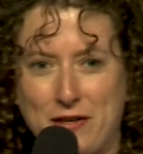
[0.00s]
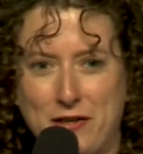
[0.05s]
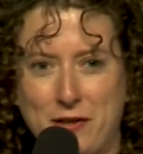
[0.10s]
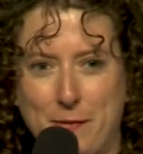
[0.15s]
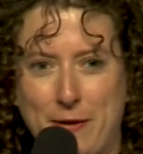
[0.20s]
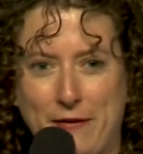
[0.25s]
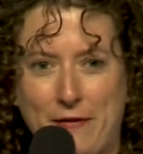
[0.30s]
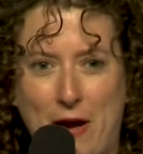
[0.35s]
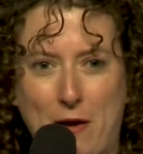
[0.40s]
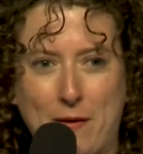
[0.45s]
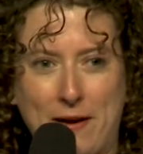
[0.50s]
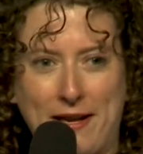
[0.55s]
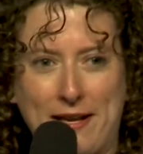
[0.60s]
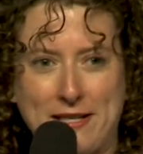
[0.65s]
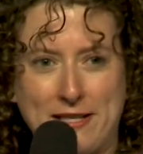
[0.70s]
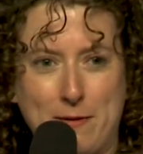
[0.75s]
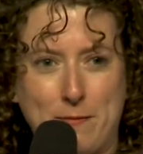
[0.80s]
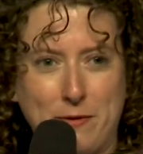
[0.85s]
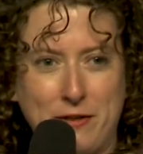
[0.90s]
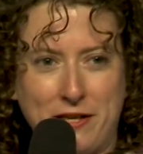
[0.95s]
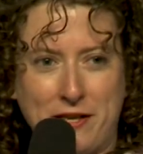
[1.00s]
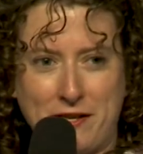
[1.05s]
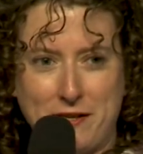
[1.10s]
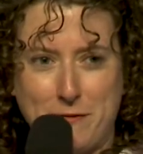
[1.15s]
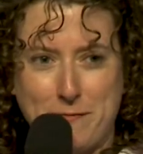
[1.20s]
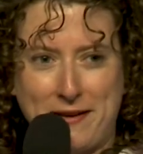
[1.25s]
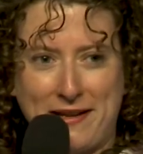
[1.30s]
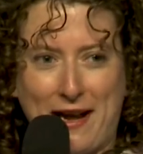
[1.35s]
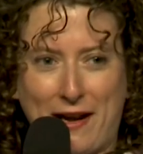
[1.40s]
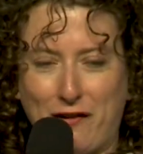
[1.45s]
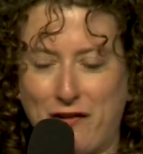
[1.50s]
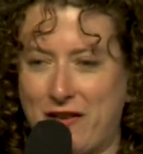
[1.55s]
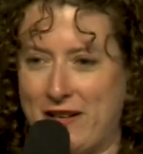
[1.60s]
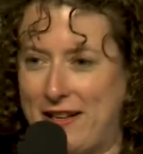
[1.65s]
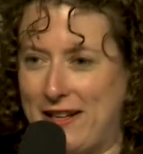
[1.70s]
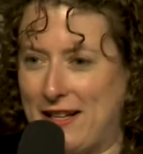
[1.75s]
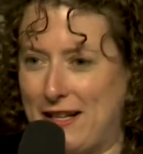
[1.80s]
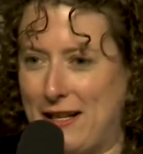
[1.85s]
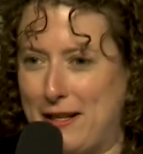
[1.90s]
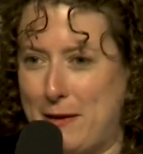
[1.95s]
in terms of how I stumbled on them is
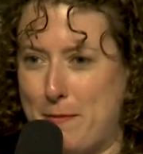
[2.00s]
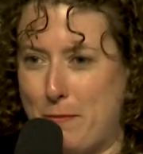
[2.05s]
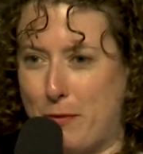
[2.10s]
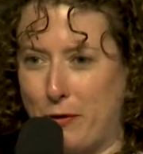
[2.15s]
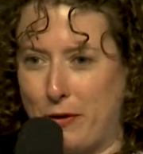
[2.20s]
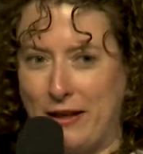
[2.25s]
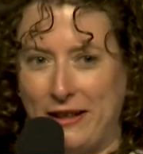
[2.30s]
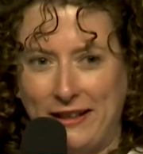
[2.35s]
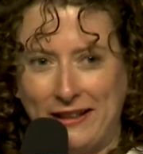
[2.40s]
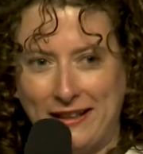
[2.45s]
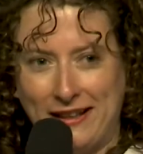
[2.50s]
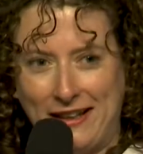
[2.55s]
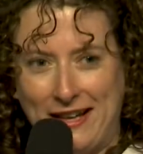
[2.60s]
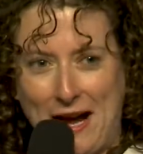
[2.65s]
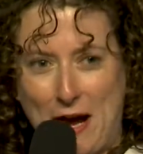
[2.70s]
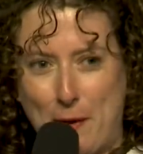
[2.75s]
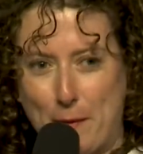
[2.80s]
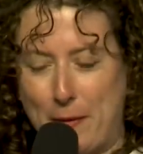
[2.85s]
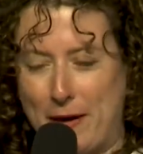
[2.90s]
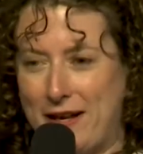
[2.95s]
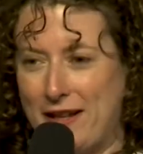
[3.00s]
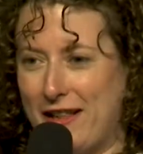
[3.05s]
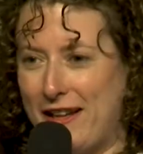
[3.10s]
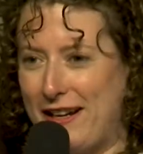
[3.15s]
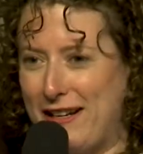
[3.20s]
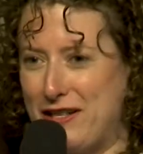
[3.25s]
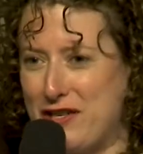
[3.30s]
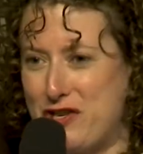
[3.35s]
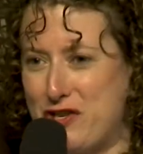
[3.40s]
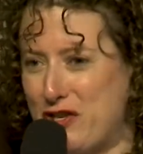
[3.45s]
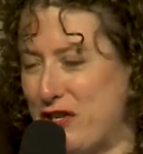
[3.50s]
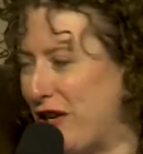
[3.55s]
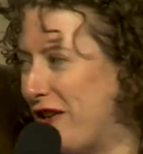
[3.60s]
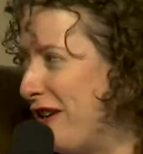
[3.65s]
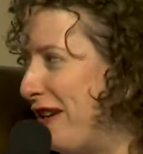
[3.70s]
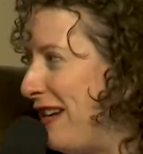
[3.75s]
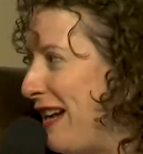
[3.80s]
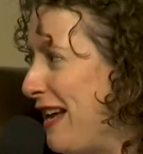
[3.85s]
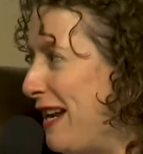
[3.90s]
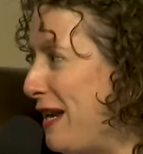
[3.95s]
actually slightly boring, but I'd like to share
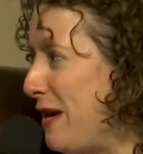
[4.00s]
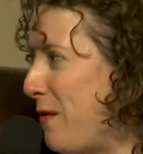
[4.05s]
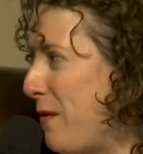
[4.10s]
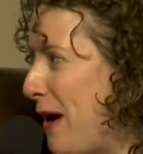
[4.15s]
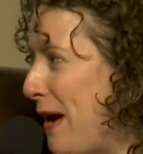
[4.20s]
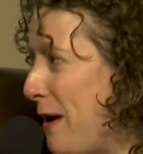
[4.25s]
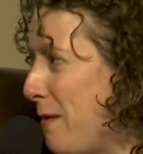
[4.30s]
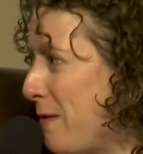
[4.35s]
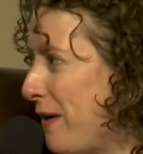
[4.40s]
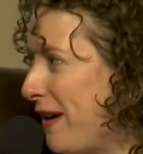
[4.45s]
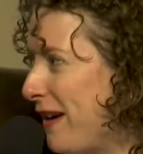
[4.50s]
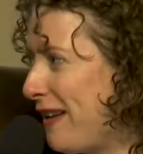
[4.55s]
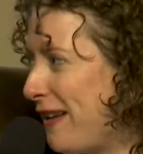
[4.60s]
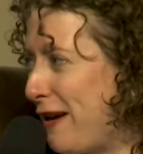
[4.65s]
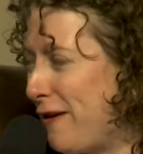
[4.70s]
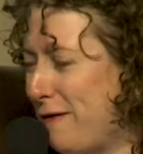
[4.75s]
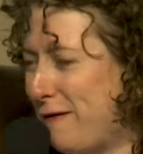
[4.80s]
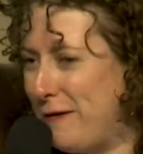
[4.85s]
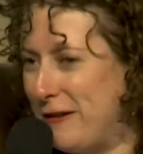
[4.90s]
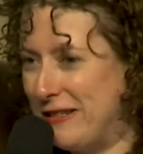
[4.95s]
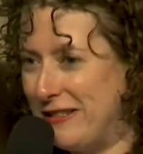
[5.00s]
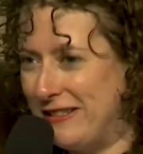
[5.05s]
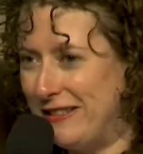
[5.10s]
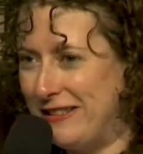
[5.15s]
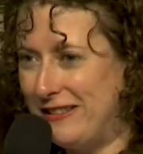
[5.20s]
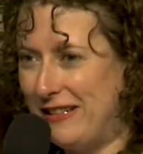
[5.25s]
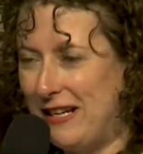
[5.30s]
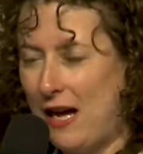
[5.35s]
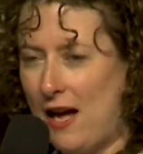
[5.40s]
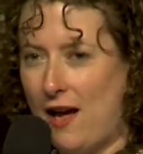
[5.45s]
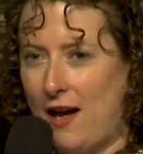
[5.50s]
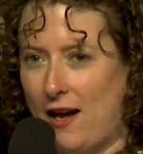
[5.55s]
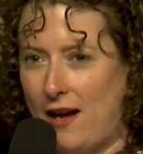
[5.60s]
it anyway mm-hmm. because I feel